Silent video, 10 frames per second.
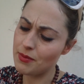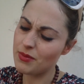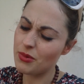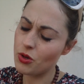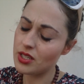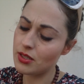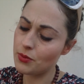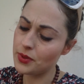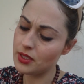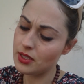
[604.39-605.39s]
I'm quite
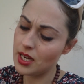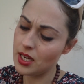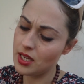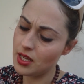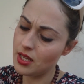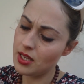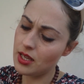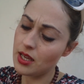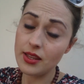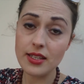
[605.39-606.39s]
sloppy today.
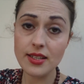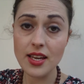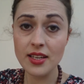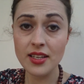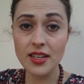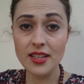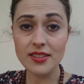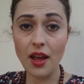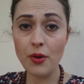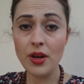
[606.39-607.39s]
And that's it.
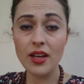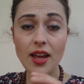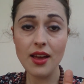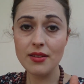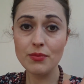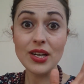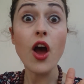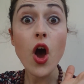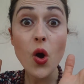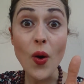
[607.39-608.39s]
So, yeah,
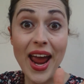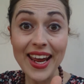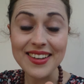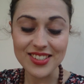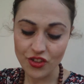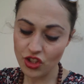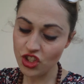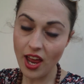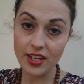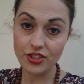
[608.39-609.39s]
really. Oh, and the
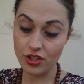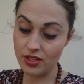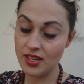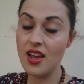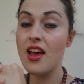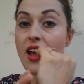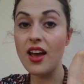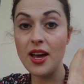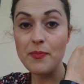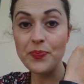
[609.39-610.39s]
challenges.
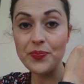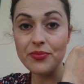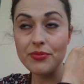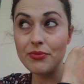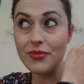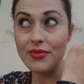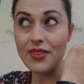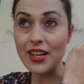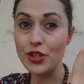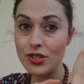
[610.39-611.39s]

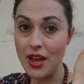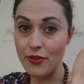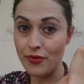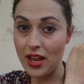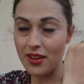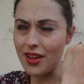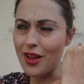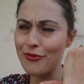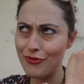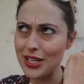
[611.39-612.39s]
I used to have a
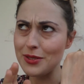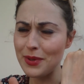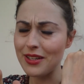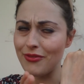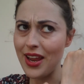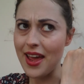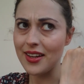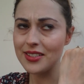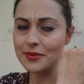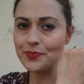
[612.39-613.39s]
Fitbit
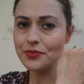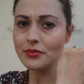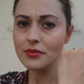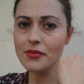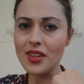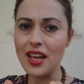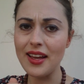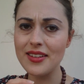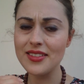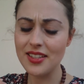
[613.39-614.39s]
Flex,
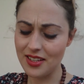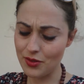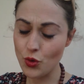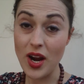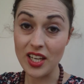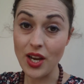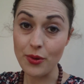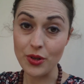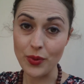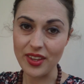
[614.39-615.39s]
and I was quite a
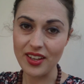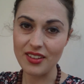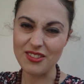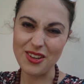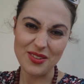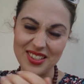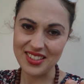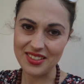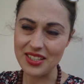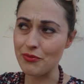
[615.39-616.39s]
loner with it, although I
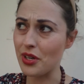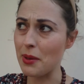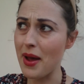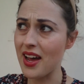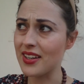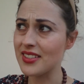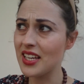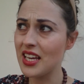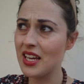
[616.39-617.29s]
didn't really mind.